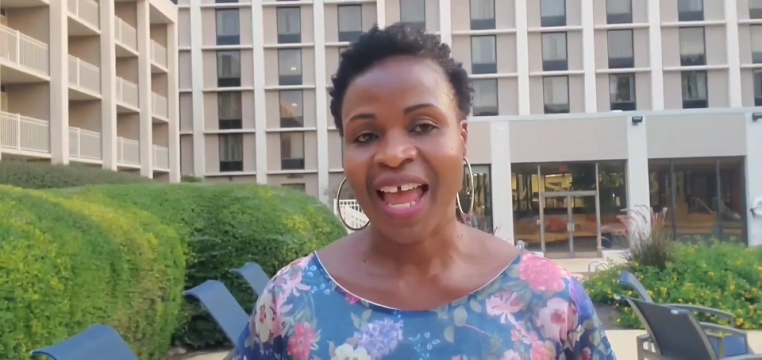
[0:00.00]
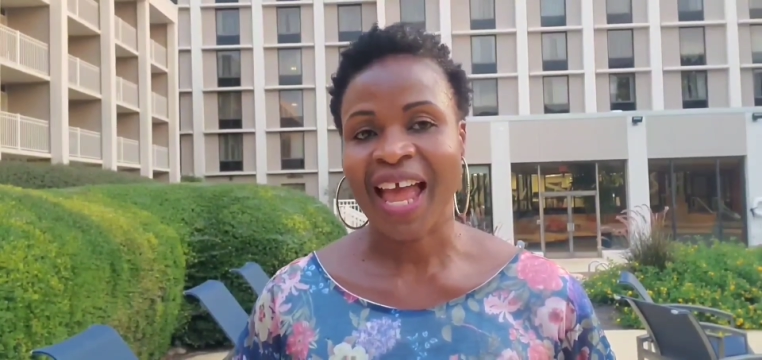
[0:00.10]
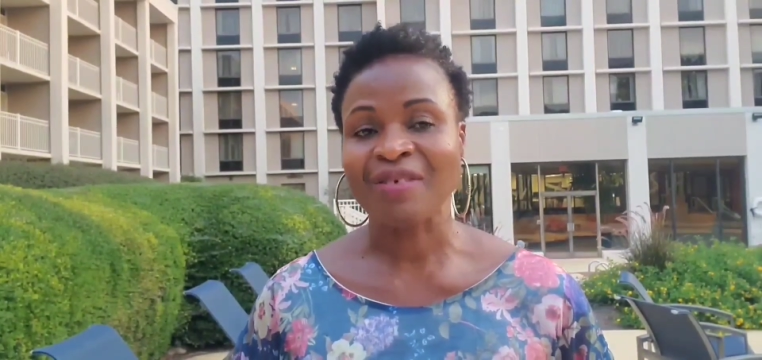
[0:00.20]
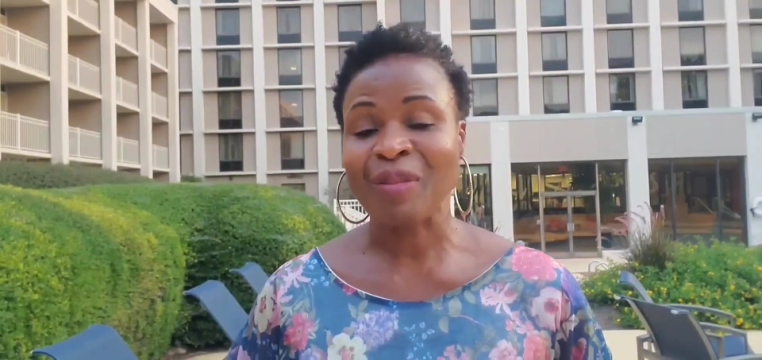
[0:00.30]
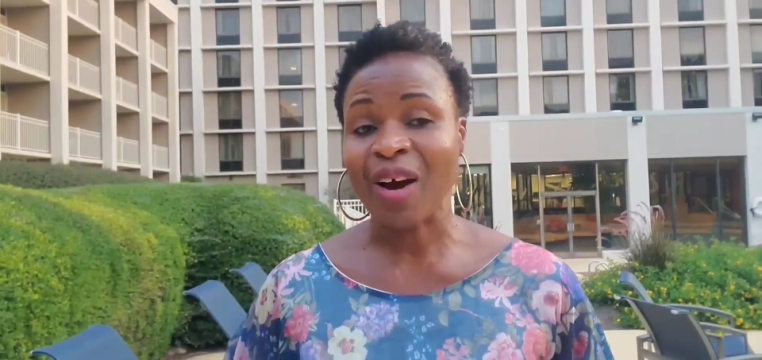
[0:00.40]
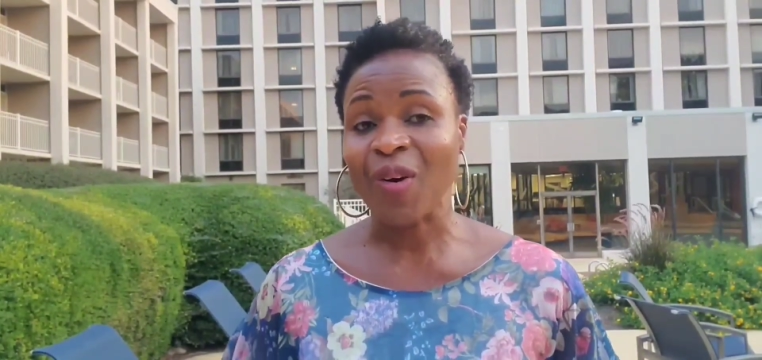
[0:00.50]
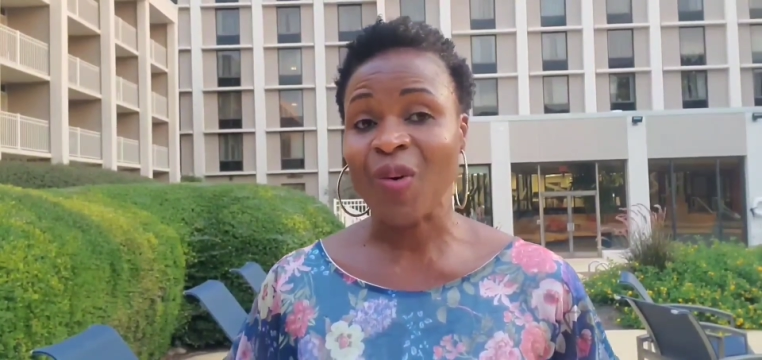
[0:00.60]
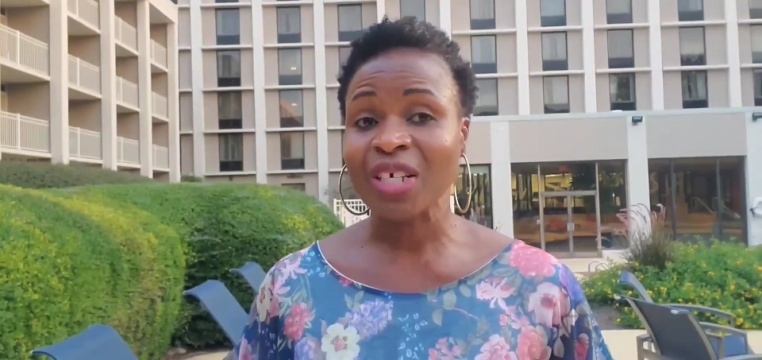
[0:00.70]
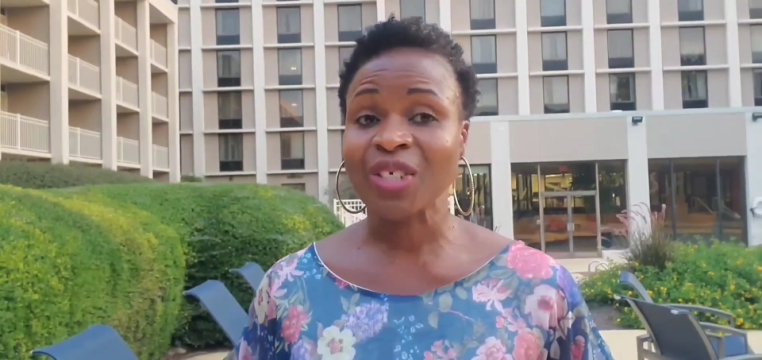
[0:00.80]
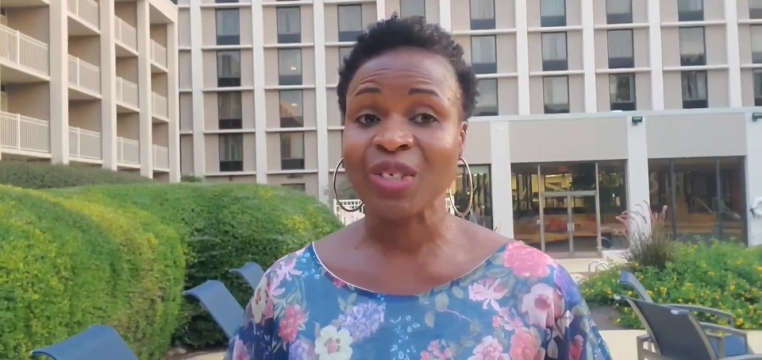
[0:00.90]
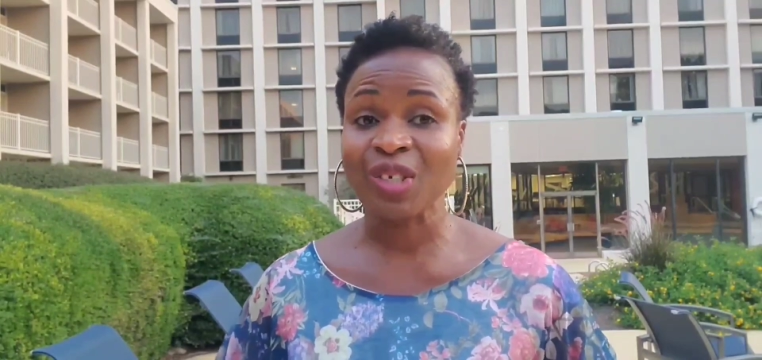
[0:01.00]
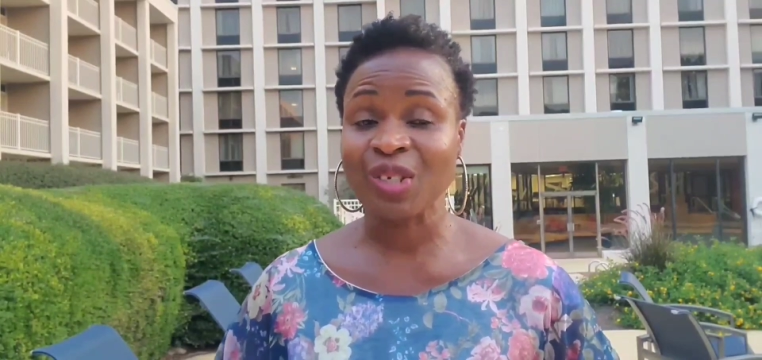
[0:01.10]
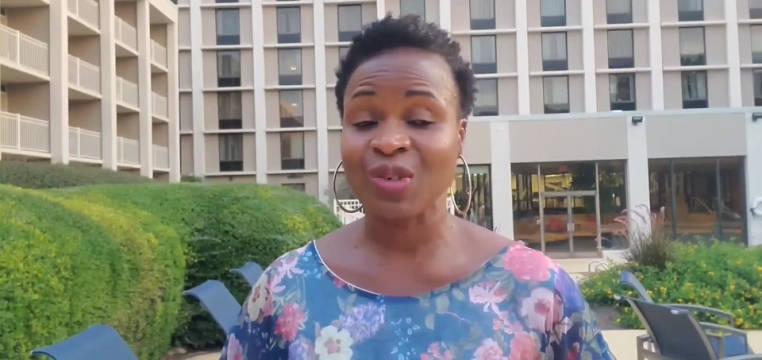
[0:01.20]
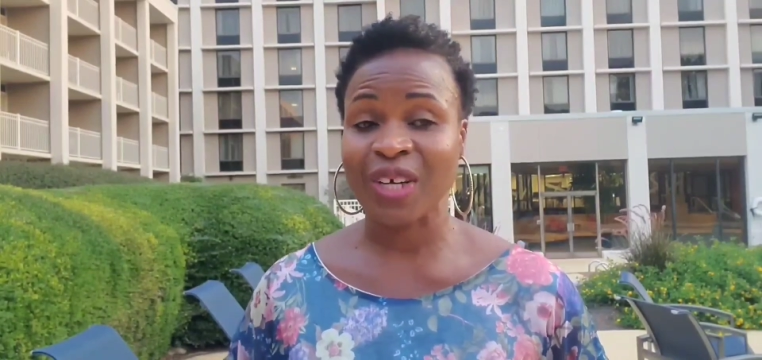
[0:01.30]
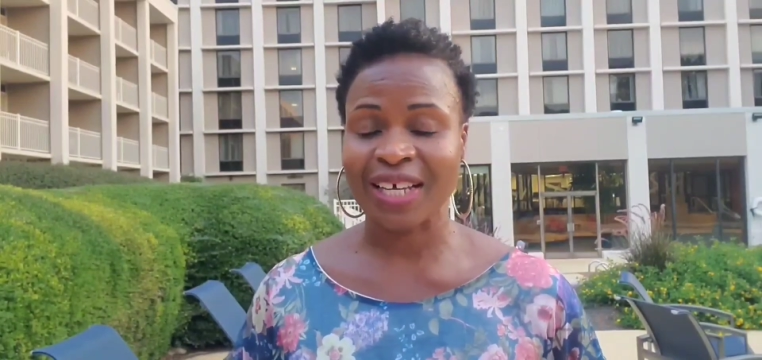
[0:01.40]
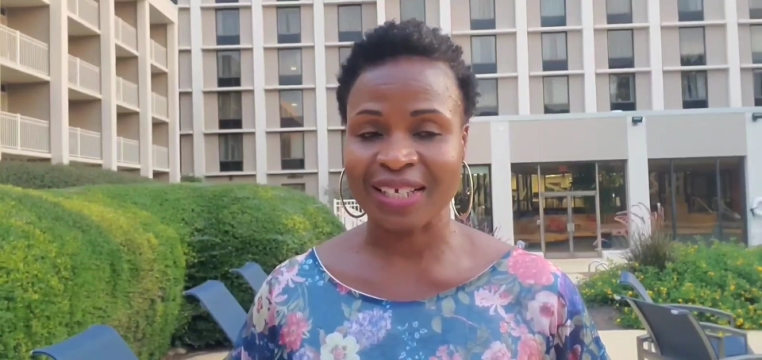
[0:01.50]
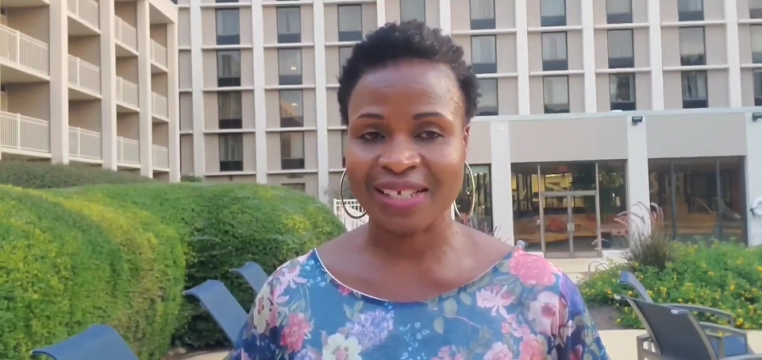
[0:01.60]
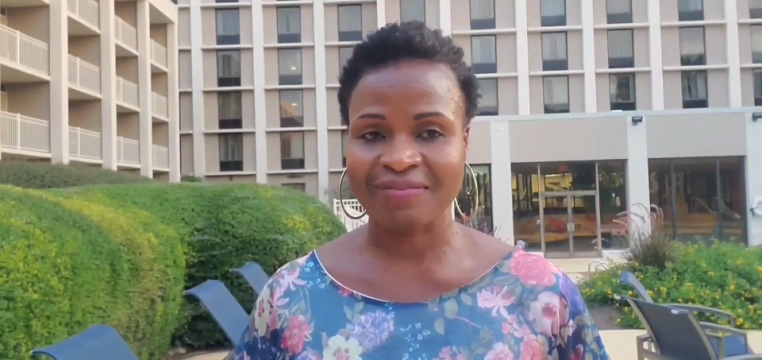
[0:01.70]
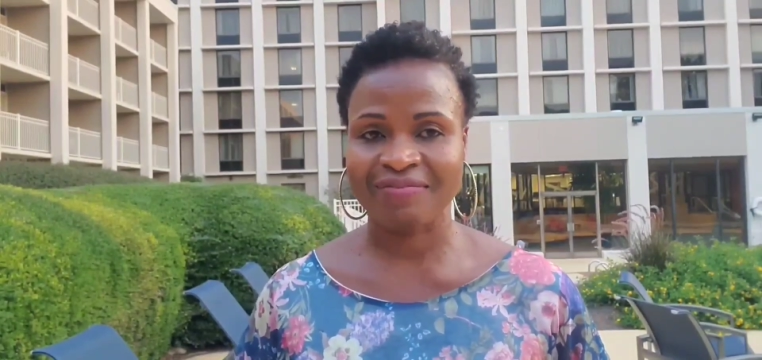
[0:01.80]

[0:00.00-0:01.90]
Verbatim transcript: And my question to you is,